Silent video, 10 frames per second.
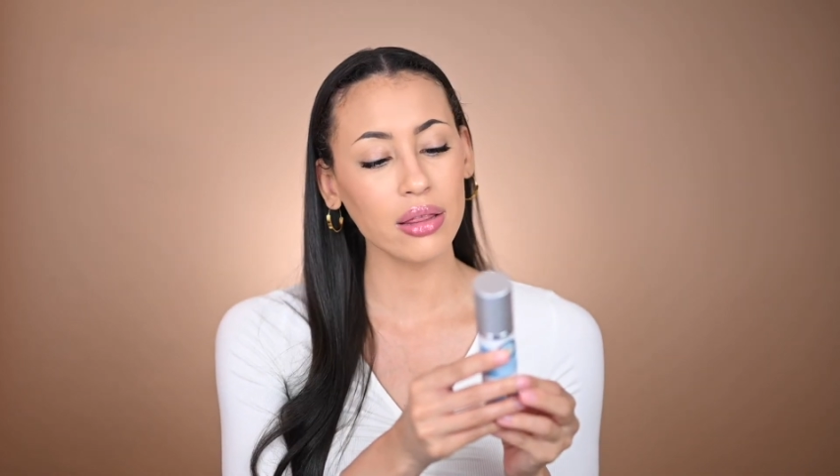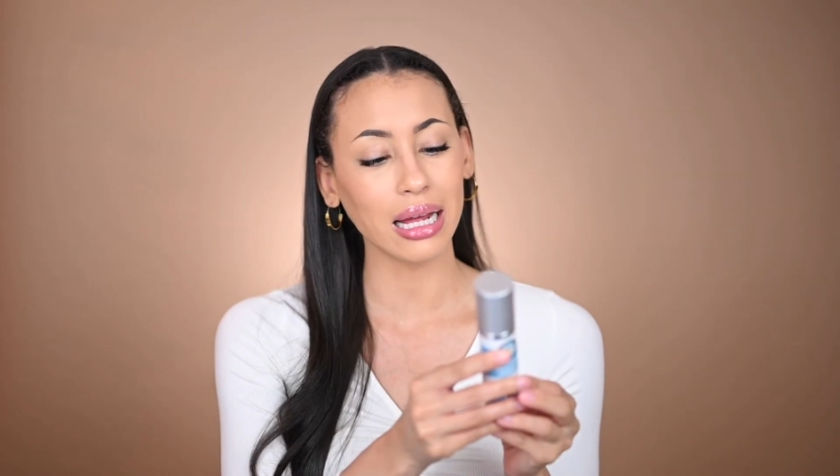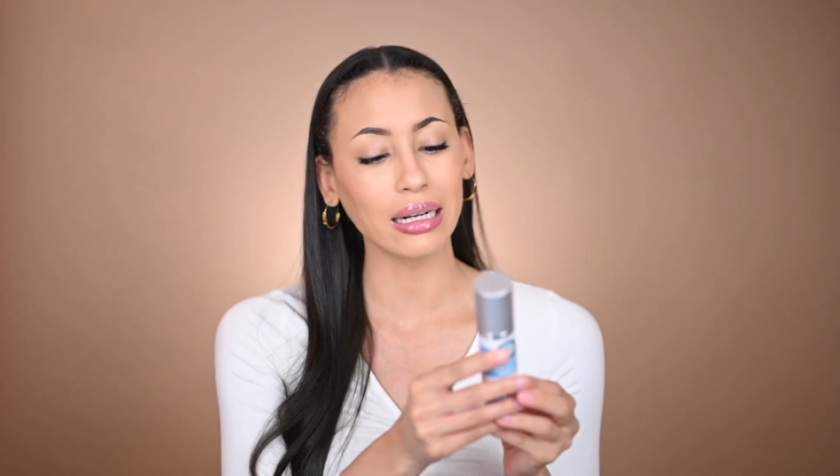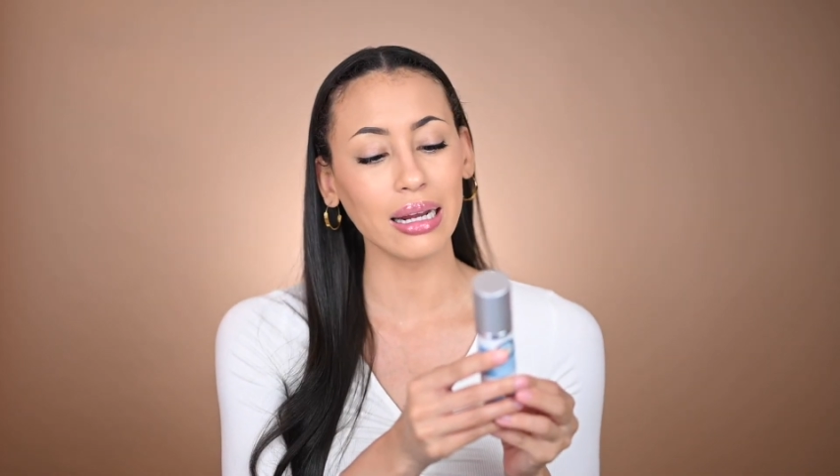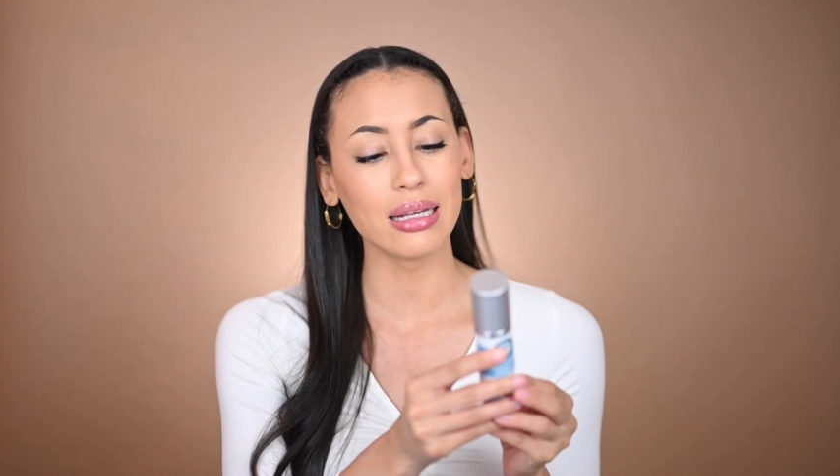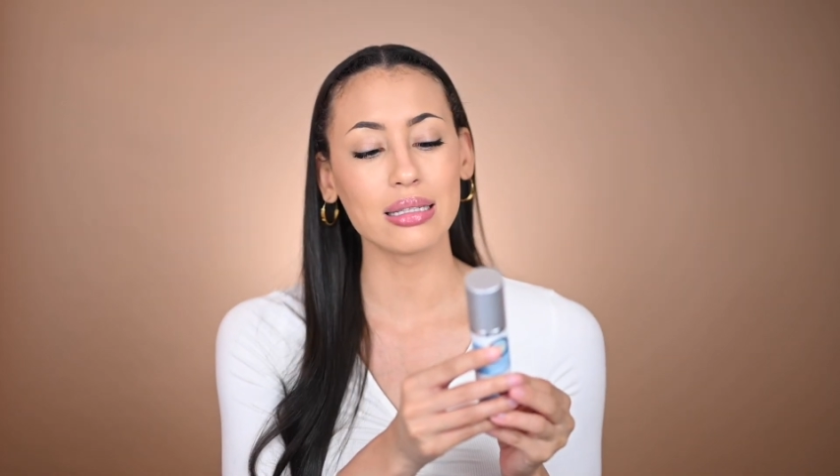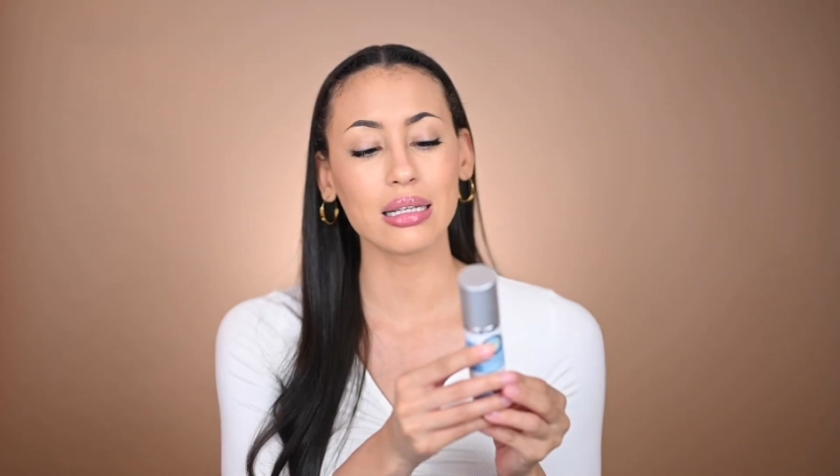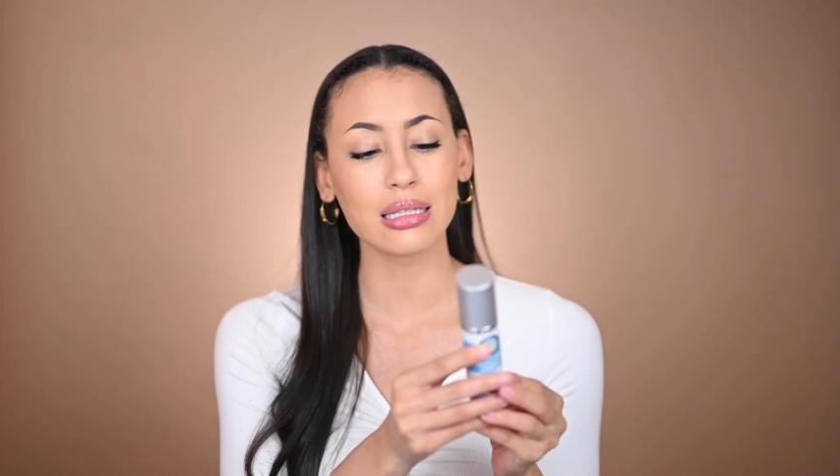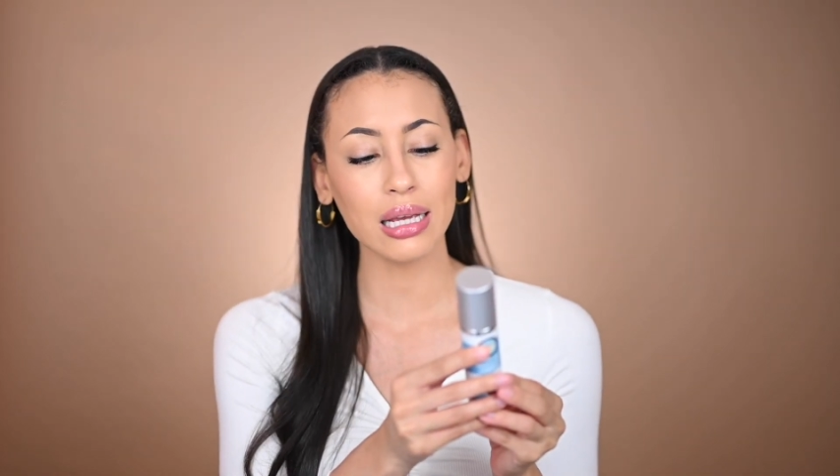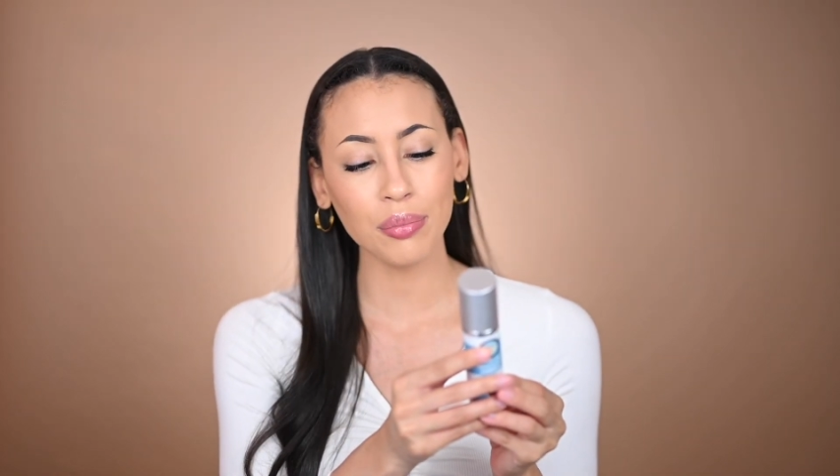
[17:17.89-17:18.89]
that clears
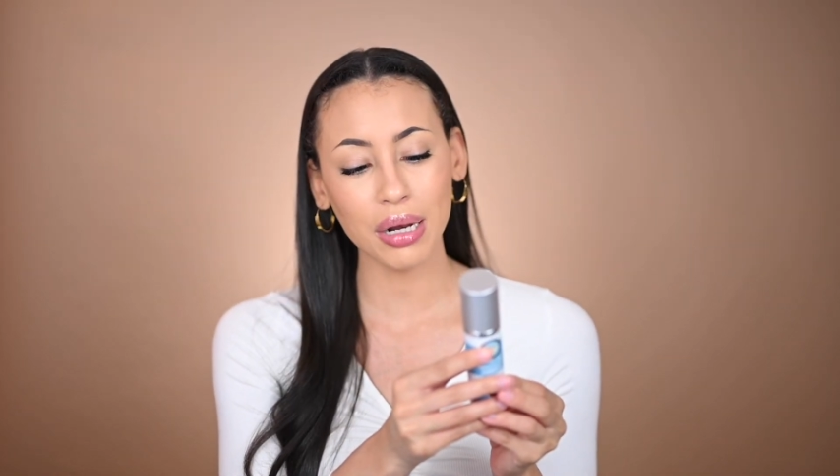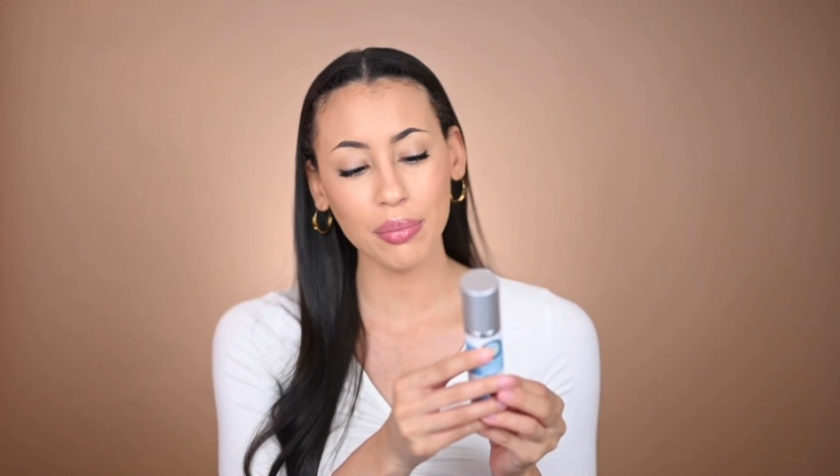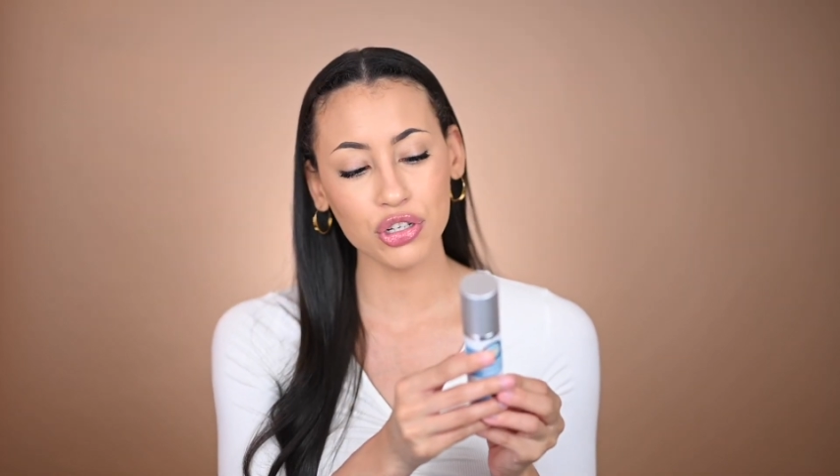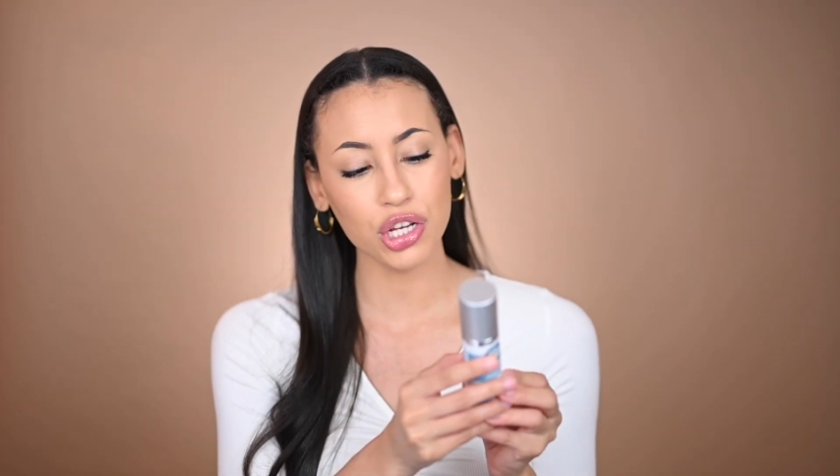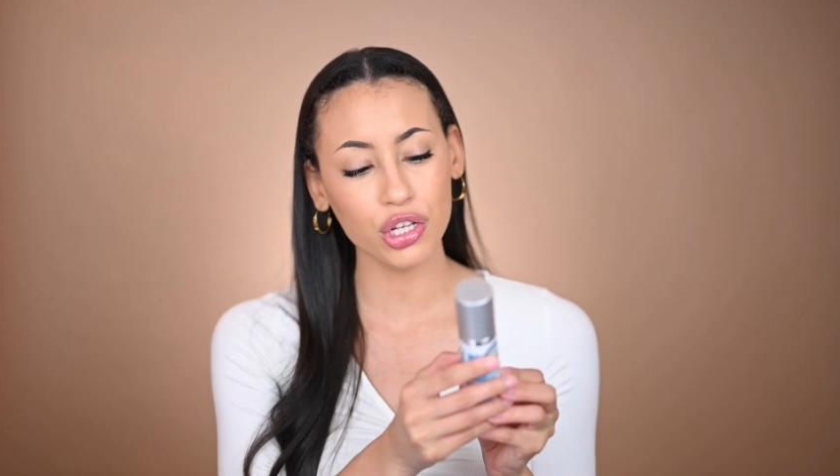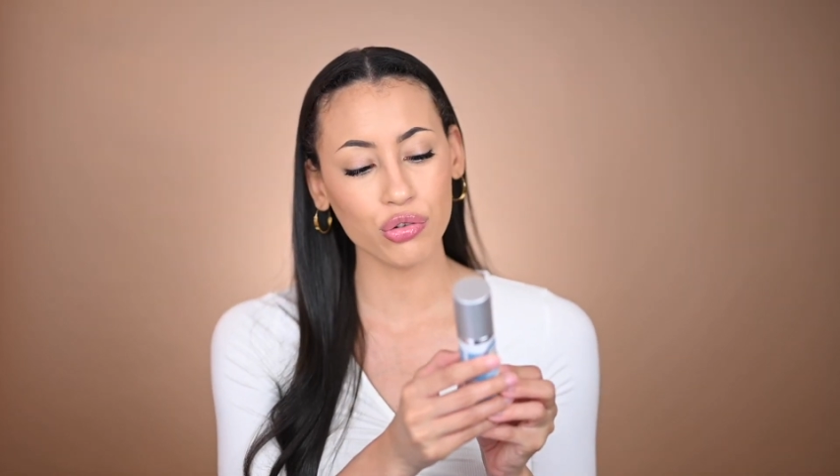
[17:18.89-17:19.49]
skin blemishes,